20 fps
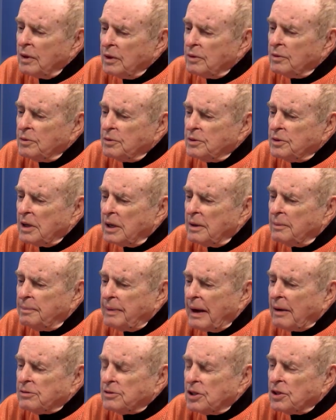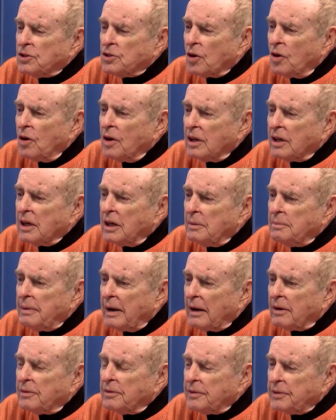we're about to talk
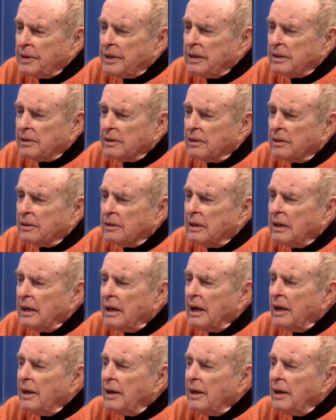about theater